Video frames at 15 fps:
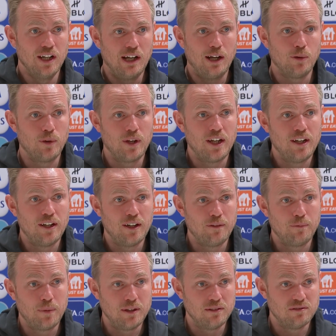how they
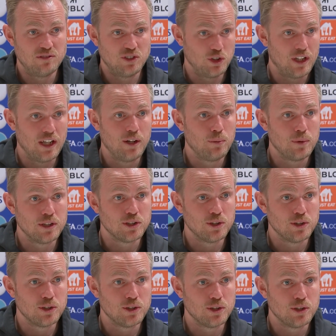have been, together with the
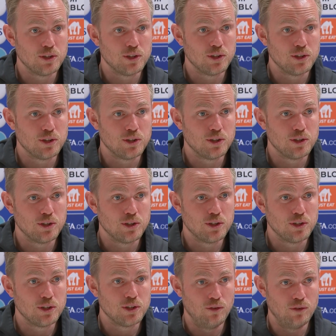supporters, been able
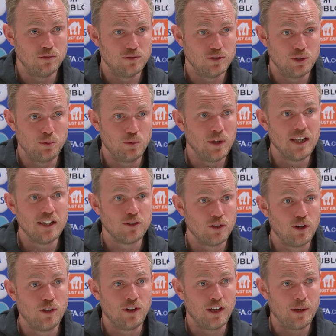to, to really
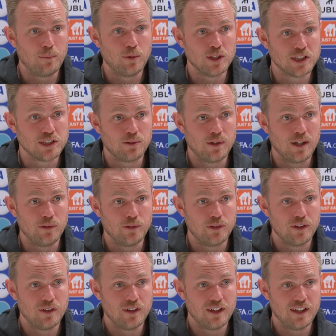turn Emirates
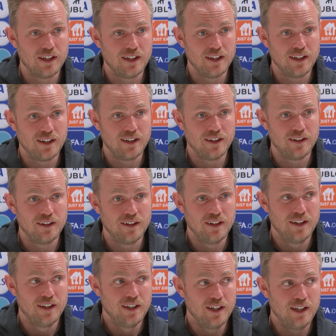around. Uh,
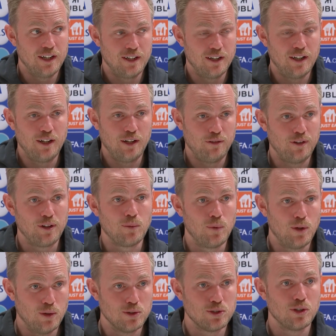And, and I think
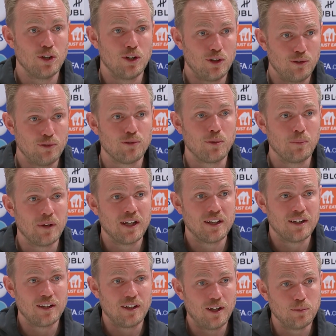we also learn from
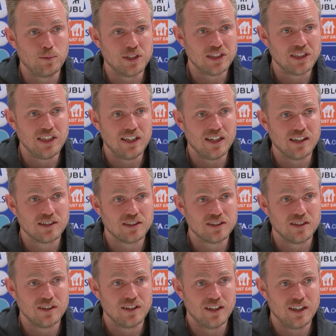that, and, and we see
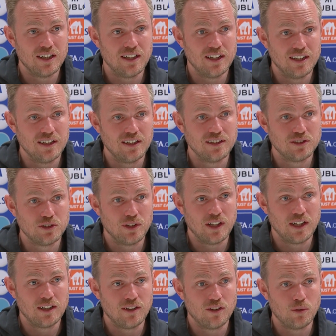that uh,
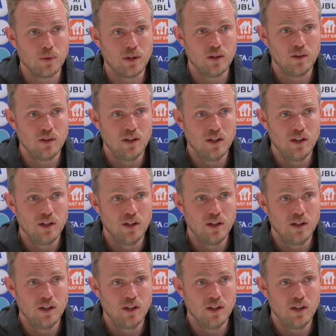tonight as well.